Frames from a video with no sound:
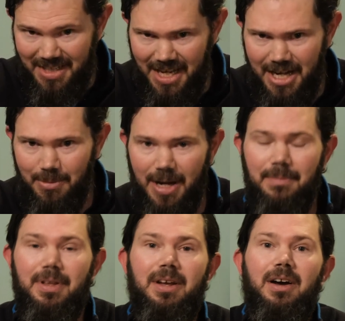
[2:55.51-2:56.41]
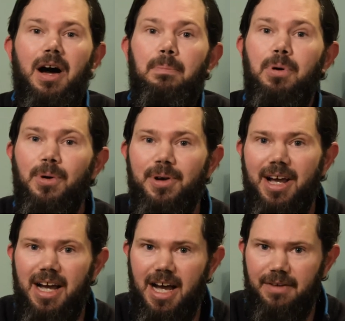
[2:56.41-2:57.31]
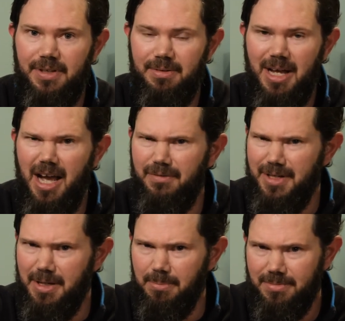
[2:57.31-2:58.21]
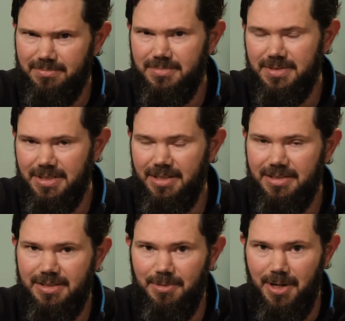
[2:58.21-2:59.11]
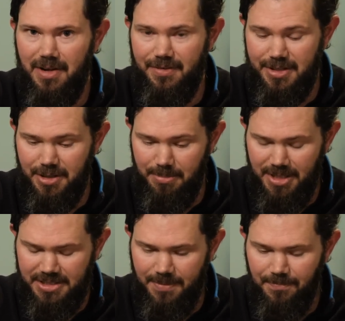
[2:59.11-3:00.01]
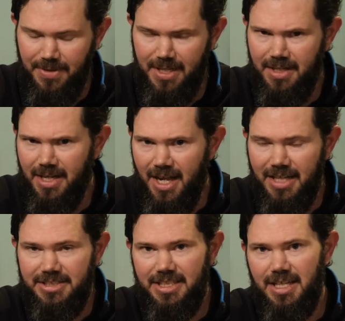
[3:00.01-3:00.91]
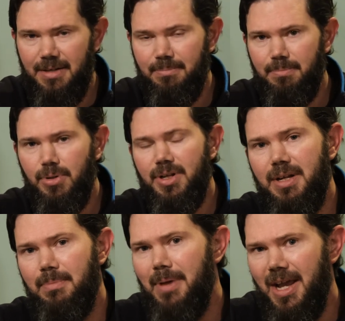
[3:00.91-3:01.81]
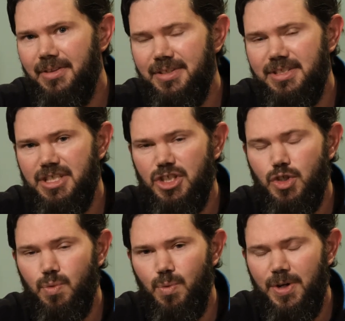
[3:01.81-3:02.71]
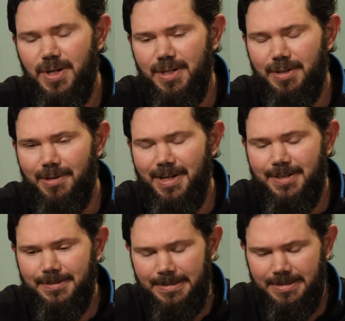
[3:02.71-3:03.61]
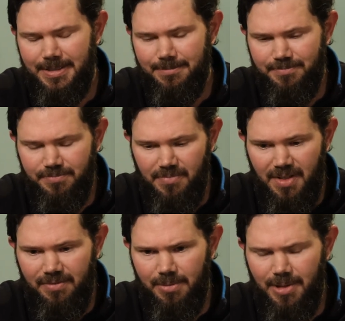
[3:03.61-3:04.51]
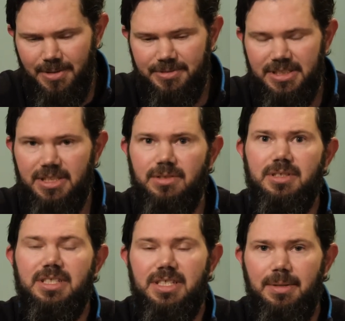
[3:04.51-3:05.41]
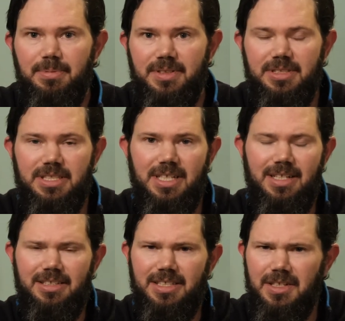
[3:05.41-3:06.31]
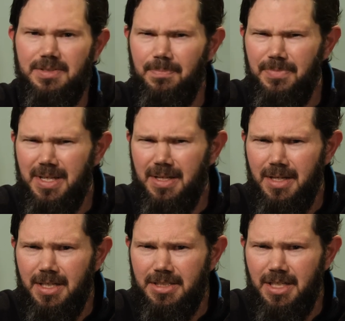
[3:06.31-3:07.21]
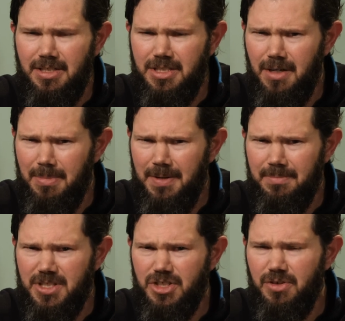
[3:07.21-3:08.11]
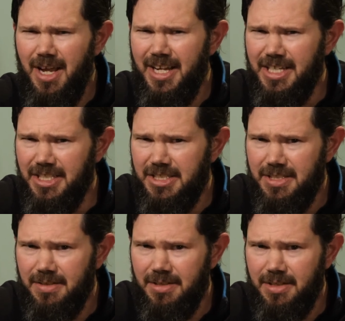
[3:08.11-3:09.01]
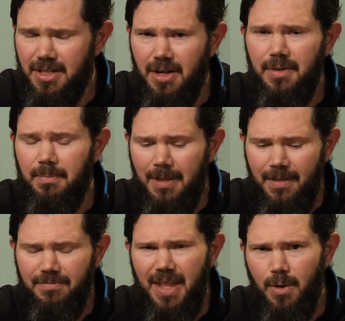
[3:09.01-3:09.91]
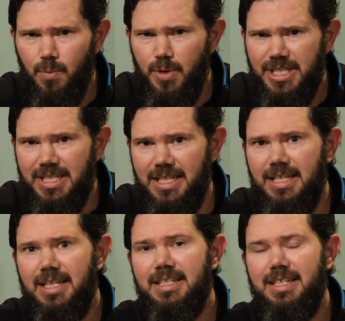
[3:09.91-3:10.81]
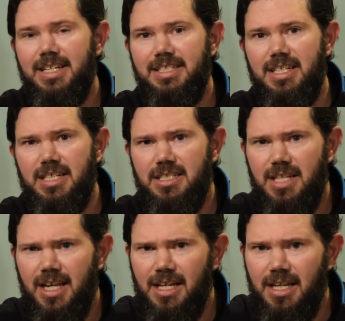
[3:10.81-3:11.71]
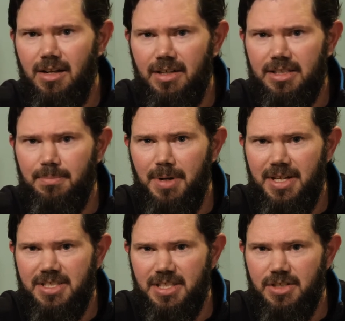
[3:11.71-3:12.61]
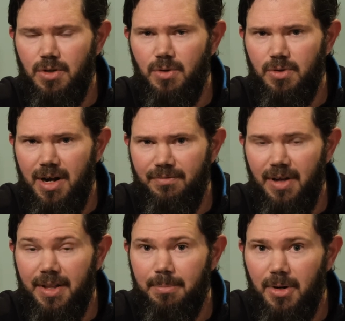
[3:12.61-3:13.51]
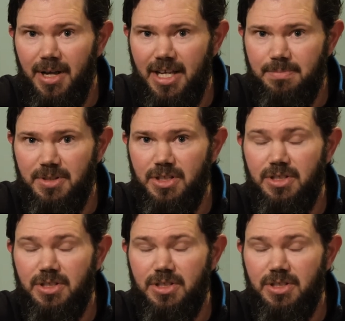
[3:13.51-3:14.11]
Anyway, I poured her half a nip. I didn't want to give her too much. And she put it mouth and she swirled around for a while and she took a sip and she said, she goes, "Jeremy, strange. That whiskey tasted exactly like the medicine your grandfather, my husband,